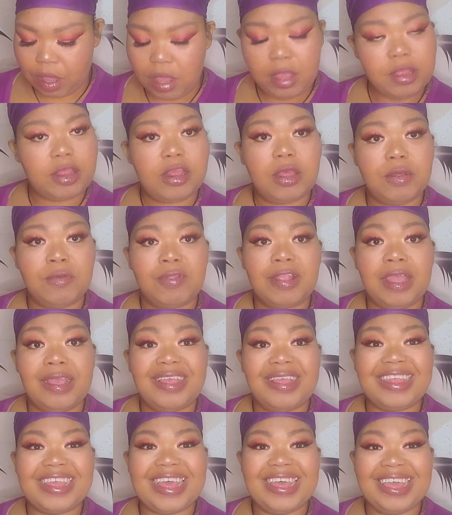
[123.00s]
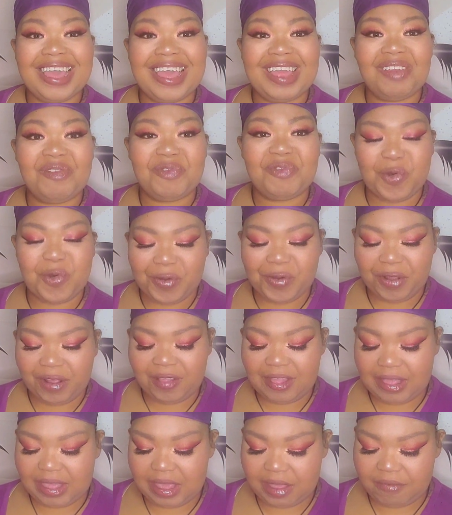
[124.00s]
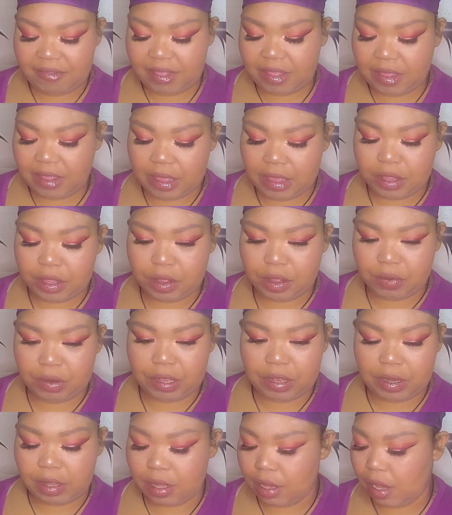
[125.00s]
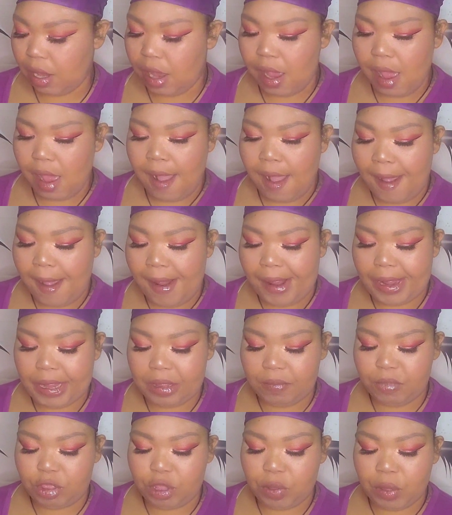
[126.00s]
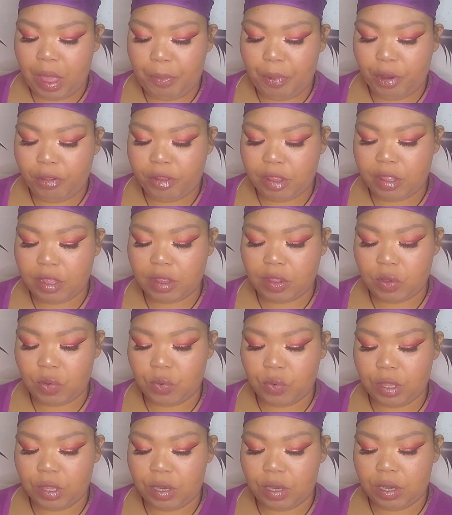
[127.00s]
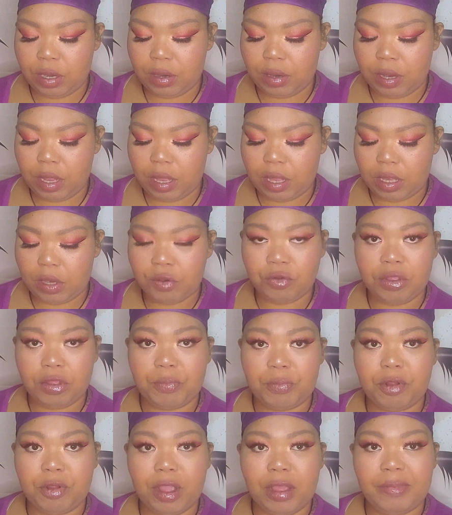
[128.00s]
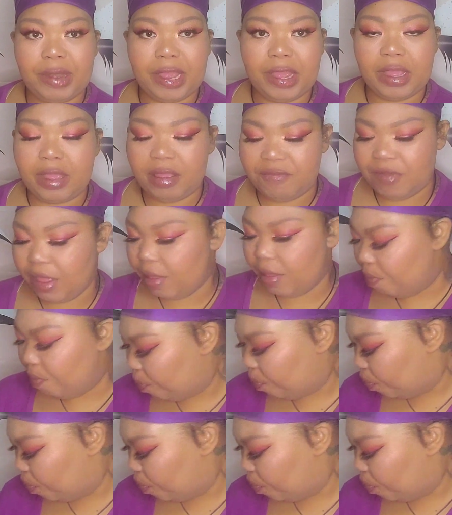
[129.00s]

So thanks again for the gifts included. So I purchased this on during the Prime Day event.